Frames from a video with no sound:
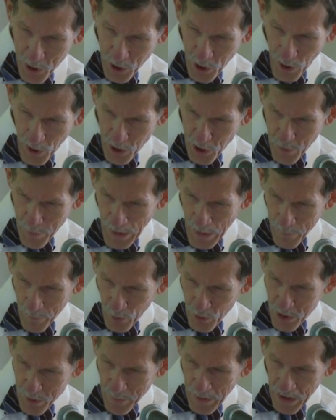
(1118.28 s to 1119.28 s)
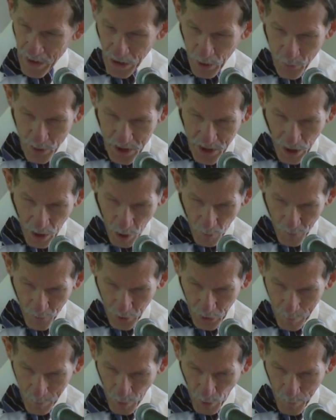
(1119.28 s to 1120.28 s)
Church members' meeting was held
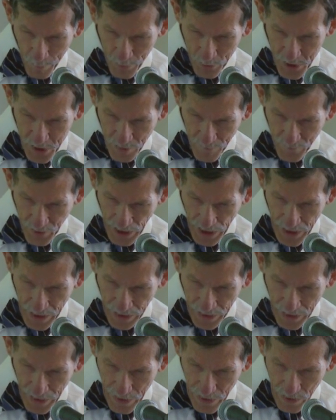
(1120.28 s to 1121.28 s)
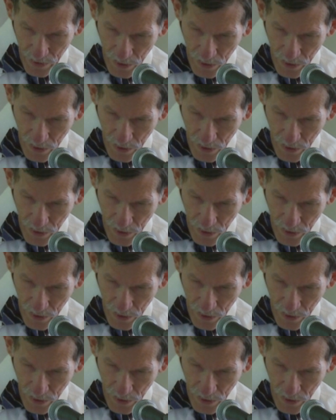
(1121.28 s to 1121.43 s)
for the purpose of gaining